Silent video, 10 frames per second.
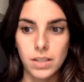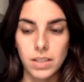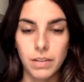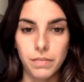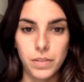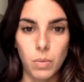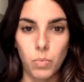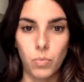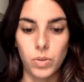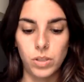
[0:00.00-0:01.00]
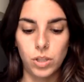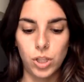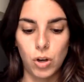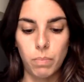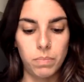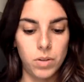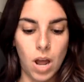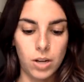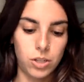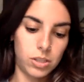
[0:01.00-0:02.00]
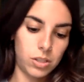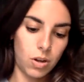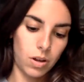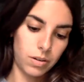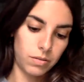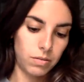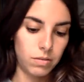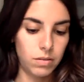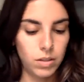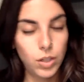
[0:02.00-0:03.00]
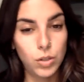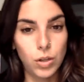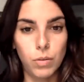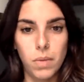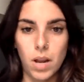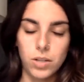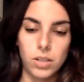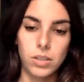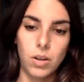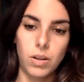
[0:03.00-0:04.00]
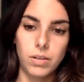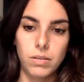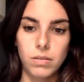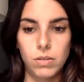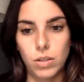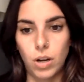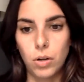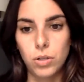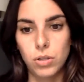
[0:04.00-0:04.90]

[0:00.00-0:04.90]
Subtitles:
if someone wants to show up not just on YouTube, not just on search.